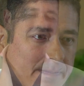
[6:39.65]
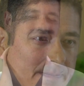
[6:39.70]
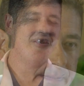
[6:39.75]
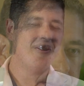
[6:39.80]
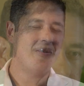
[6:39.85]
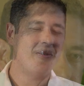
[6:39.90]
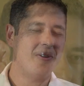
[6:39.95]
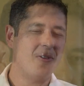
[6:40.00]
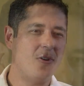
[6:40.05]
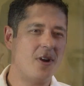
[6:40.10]

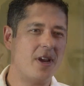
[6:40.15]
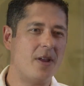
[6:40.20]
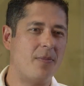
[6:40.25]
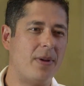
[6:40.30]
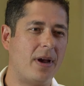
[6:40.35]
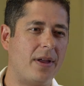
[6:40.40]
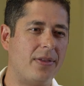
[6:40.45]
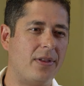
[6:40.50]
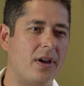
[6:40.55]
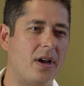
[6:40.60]
When we look
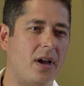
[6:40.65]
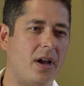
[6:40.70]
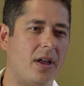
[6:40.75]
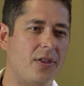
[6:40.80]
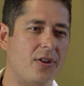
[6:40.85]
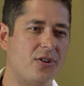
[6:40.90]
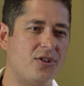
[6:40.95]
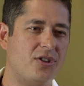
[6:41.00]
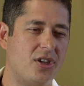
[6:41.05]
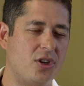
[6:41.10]
about the, uh,
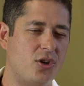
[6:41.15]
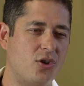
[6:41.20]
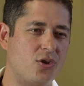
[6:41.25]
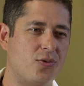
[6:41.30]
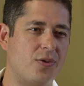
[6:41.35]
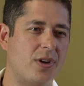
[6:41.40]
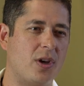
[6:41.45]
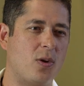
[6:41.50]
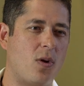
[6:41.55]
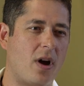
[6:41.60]
the
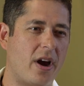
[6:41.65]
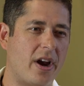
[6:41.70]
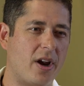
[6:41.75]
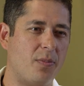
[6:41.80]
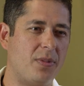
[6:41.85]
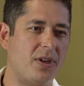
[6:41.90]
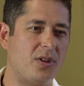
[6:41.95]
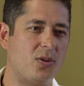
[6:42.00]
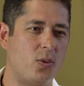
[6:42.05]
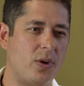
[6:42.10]
synergy
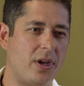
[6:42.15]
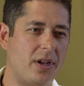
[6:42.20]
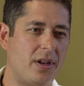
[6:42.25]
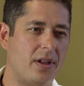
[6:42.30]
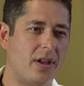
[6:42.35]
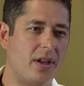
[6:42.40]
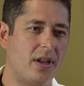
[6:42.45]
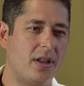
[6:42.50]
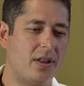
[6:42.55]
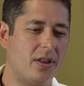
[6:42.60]
required
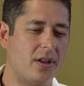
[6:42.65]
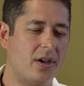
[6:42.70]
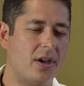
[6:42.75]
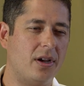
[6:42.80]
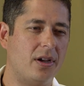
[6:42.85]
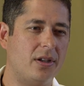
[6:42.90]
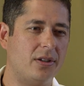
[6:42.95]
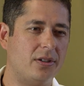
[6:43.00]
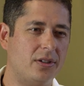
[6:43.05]
between the,